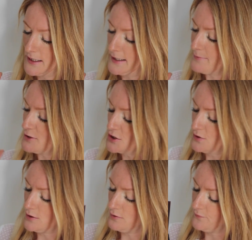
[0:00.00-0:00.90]
Let me
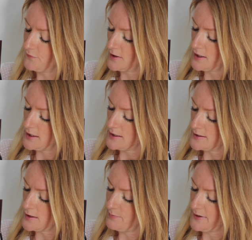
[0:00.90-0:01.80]
show you.
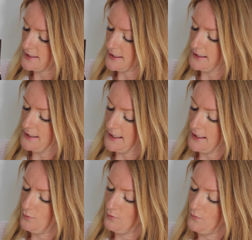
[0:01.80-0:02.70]
So basically,